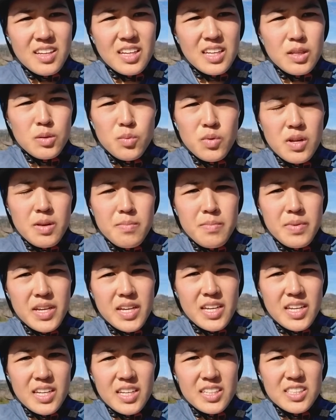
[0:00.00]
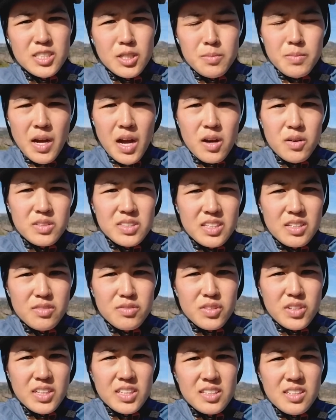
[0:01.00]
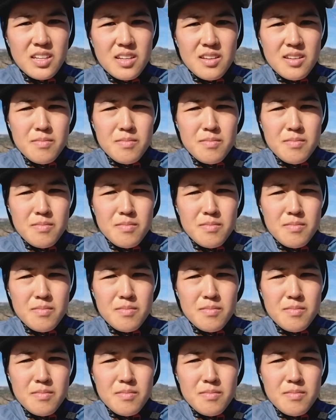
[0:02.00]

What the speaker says: it will be somehow different,